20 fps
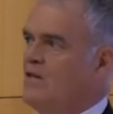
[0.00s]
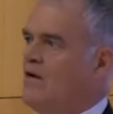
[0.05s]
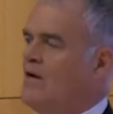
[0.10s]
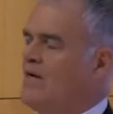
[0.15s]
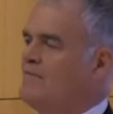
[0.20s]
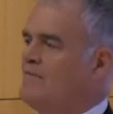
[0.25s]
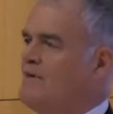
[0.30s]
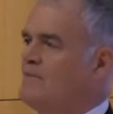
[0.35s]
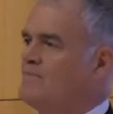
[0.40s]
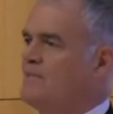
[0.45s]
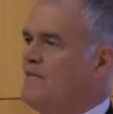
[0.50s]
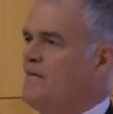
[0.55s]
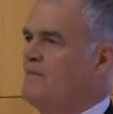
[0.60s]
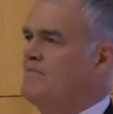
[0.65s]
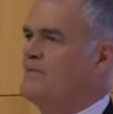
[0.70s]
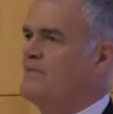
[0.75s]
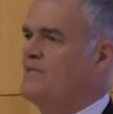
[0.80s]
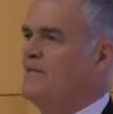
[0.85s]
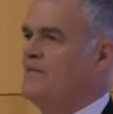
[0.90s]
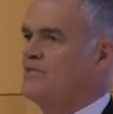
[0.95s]
lot of
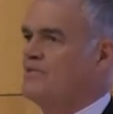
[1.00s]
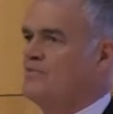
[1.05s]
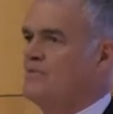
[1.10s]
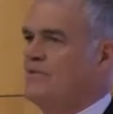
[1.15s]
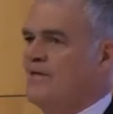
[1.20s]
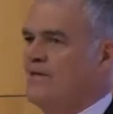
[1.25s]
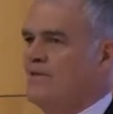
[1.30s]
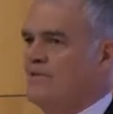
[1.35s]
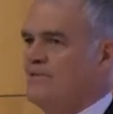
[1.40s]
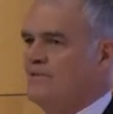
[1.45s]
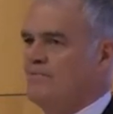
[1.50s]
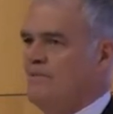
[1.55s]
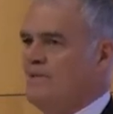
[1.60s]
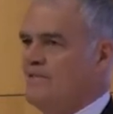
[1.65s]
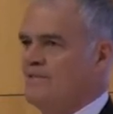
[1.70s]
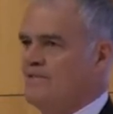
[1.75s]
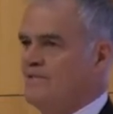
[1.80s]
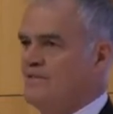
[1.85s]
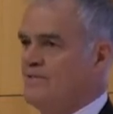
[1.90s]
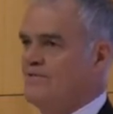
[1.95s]
upside potential in the
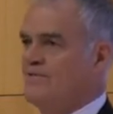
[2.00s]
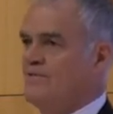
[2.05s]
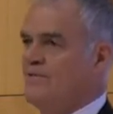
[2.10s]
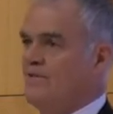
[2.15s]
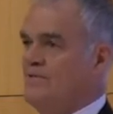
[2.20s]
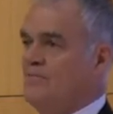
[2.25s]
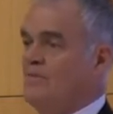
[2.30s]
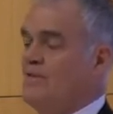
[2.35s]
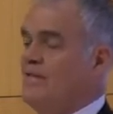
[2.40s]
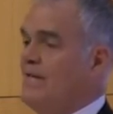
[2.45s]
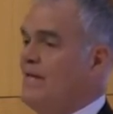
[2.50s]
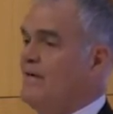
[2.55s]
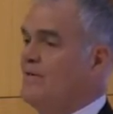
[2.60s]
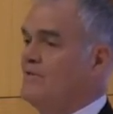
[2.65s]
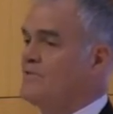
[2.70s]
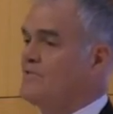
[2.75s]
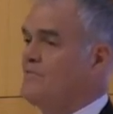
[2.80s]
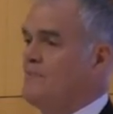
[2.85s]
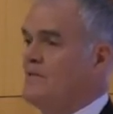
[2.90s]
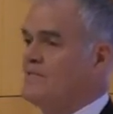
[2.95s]
aerospace industry, and when the
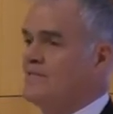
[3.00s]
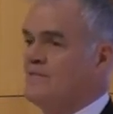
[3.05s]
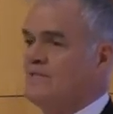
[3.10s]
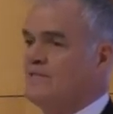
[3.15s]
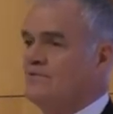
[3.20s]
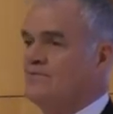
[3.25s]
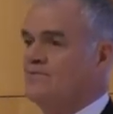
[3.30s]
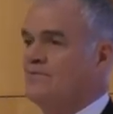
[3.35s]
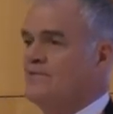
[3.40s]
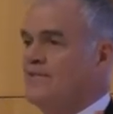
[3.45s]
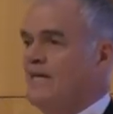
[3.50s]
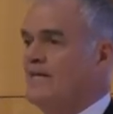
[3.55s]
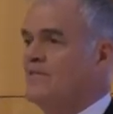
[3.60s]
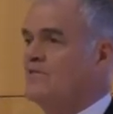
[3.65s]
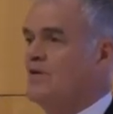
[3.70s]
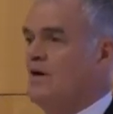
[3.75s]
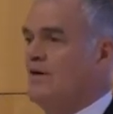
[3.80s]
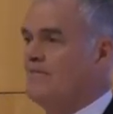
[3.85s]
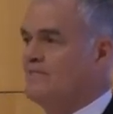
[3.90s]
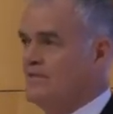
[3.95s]
aerospace industry
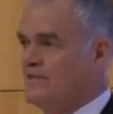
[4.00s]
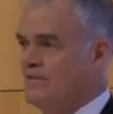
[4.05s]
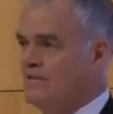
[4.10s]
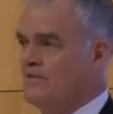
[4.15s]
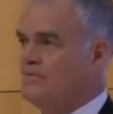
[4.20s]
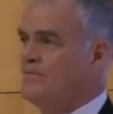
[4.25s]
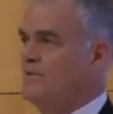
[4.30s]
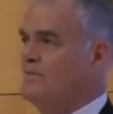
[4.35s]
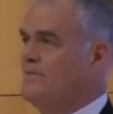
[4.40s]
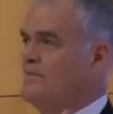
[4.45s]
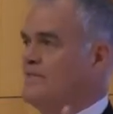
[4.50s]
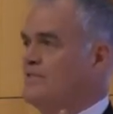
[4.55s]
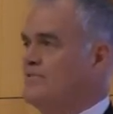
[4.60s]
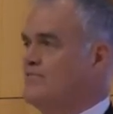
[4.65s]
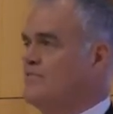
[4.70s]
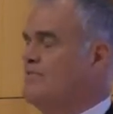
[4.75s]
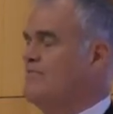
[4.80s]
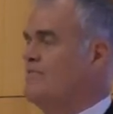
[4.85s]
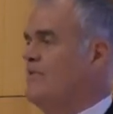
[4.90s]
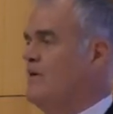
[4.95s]
takes off, the aluminum
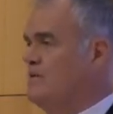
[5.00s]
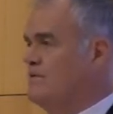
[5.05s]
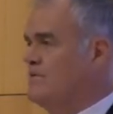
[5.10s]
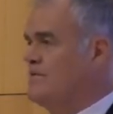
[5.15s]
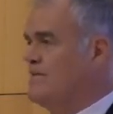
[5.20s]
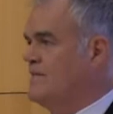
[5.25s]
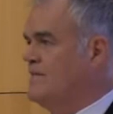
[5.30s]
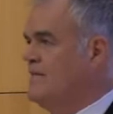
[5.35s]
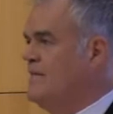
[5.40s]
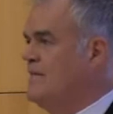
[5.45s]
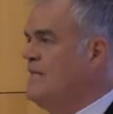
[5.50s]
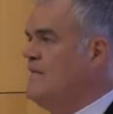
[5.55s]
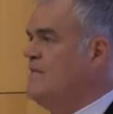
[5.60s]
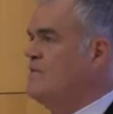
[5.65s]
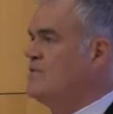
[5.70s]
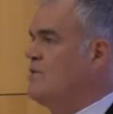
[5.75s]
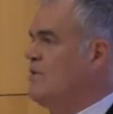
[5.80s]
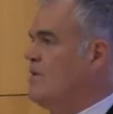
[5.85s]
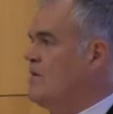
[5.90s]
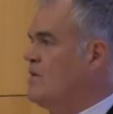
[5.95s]
industry follows it.
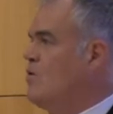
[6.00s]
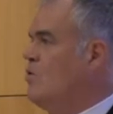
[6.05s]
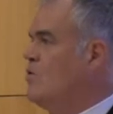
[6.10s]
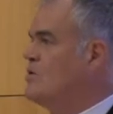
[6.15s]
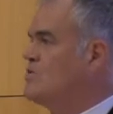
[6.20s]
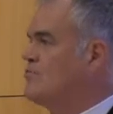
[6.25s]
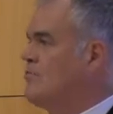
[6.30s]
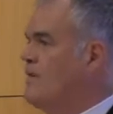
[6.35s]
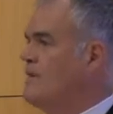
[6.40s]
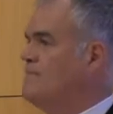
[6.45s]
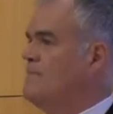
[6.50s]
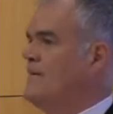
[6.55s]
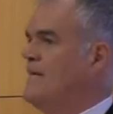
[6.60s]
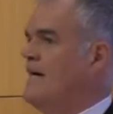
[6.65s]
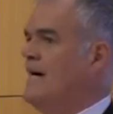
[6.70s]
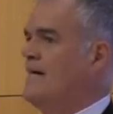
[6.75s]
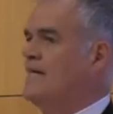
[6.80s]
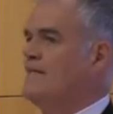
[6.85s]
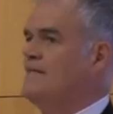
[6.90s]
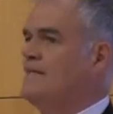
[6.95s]
So Alcoa is right
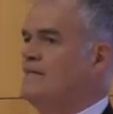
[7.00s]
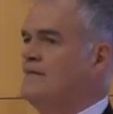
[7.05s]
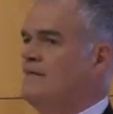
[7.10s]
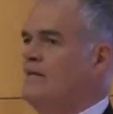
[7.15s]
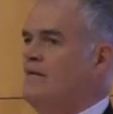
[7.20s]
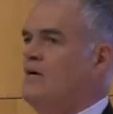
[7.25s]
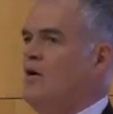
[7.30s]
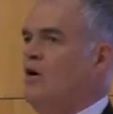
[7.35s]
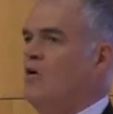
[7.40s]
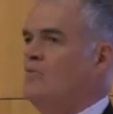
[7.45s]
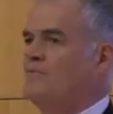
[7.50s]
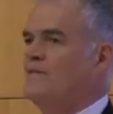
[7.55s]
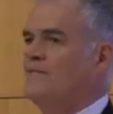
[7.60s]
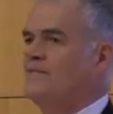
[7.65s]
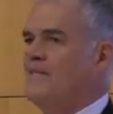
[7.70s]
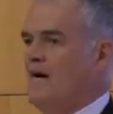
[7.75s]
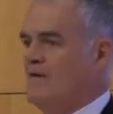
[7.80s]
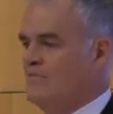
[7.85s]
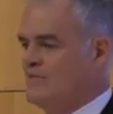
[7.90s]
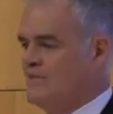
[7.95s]
behind and hoped
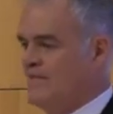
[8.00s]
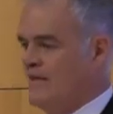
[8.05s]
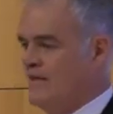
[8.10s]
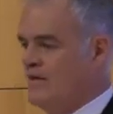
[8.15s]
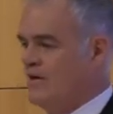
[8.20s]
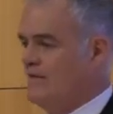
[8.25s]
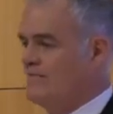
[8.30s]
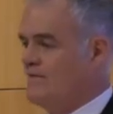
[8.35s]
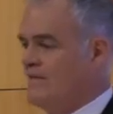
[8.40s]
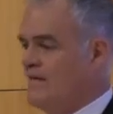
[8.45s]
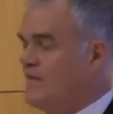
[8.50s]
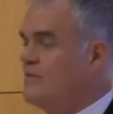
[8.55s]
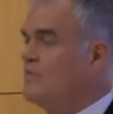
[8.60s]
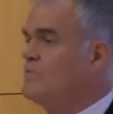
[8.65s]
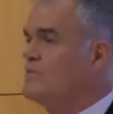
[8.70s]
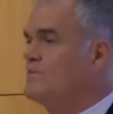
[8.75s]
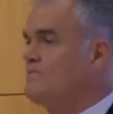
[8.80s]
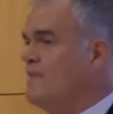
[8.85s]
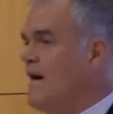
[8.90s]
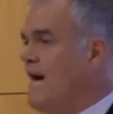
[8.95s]
that that would take off. The other
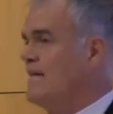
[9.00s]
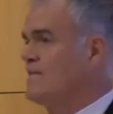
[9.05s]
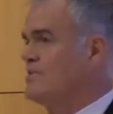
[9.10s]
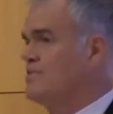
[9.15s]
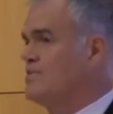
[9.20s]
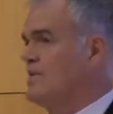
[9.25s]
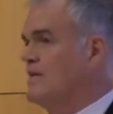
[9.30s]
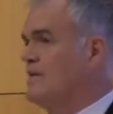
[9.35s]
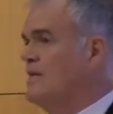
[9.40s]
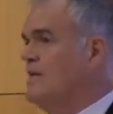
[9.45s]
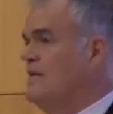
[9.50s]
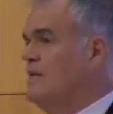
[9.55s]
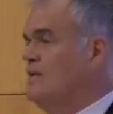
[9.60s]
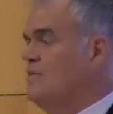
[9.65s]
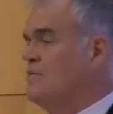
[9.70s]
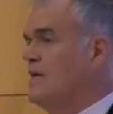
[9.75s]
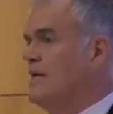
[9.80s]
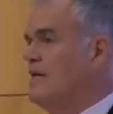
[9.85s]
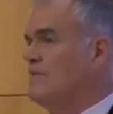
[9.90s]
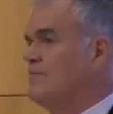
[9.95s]
was packaging.
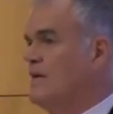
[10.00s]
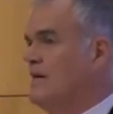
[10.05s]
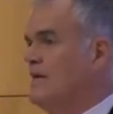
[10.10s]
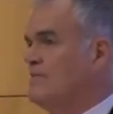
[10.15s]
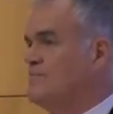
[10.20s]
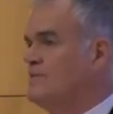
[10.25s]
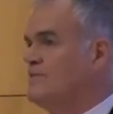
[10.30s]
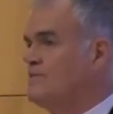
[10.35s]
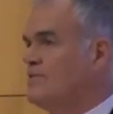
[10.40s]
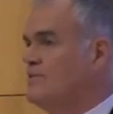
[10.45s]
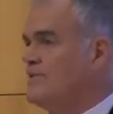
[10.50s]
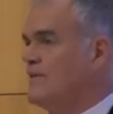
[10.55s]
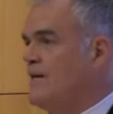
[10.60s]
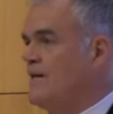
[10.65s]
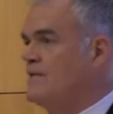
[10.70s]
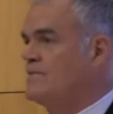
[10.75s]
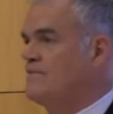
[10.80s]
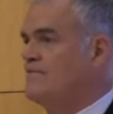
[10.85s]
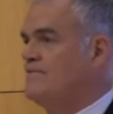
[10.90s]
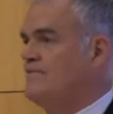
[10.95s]
When I arrived in
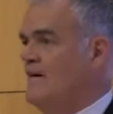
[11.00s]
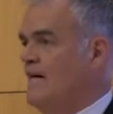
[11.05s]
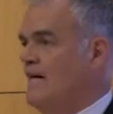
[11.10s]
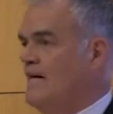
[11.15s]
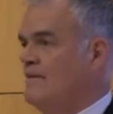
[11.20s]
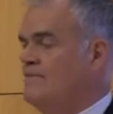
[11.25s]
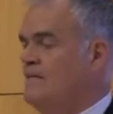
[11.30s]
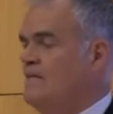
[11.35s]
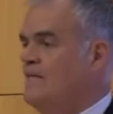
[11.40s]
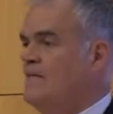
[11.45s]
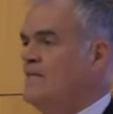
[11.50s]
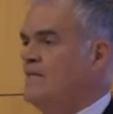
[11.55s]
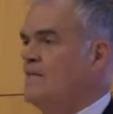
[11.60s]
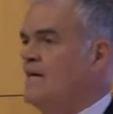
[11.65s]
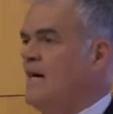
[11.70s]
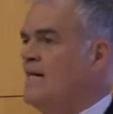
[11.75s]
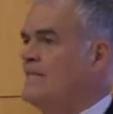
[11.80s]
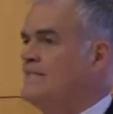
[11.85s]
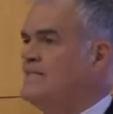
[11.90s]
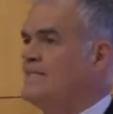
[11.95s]
2005,
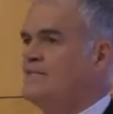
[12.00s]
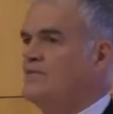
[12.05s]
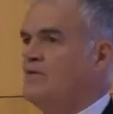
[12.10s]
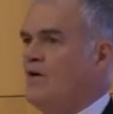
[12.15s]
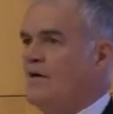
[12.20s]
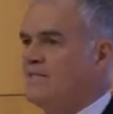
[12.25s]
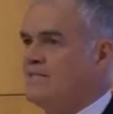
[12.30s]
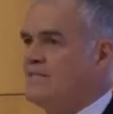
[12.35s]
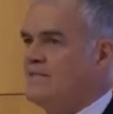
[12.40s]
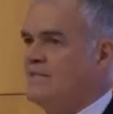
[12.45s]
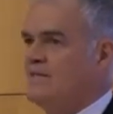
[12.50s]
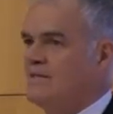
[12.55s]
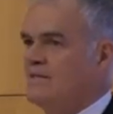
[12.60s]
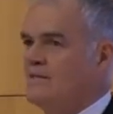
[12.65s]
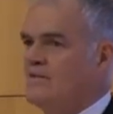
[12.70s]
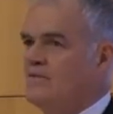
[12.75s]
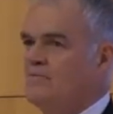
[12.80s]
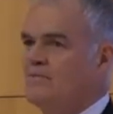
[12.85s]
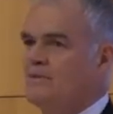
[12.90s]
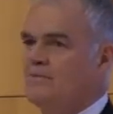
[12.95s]
I did not see an
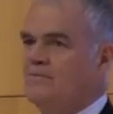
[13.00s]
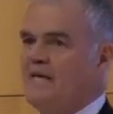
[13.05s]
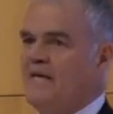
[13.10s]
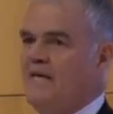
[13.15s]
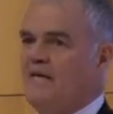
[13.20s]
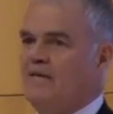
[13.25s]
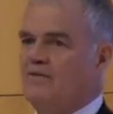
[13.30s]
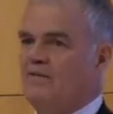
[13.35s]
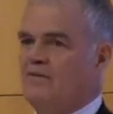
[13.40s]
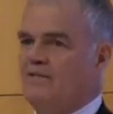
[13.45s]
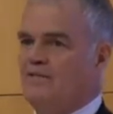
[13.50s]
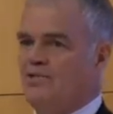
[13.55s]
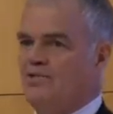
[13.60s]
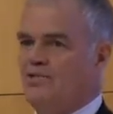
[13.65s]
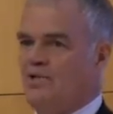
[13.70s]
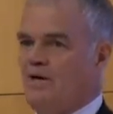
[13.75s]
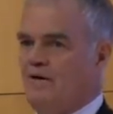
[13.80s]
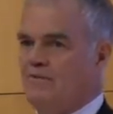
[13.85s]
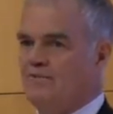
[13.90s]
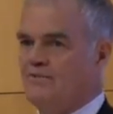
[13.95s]
aluminum can on the
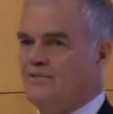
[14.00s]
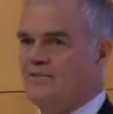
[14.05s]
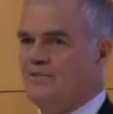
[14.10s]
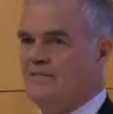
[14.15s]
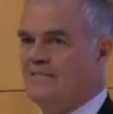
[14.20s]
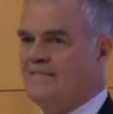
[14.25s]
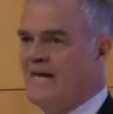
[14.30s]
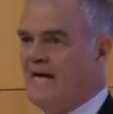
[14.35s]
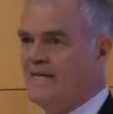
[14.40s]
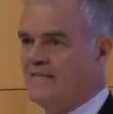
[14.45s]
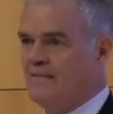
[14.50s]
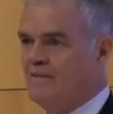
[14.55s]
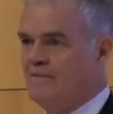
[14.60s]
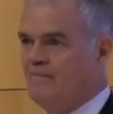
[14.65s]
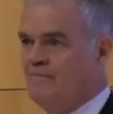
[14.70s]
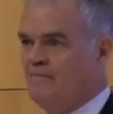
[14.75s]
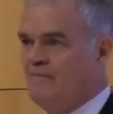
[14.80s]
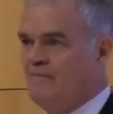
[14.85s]
shelves, none.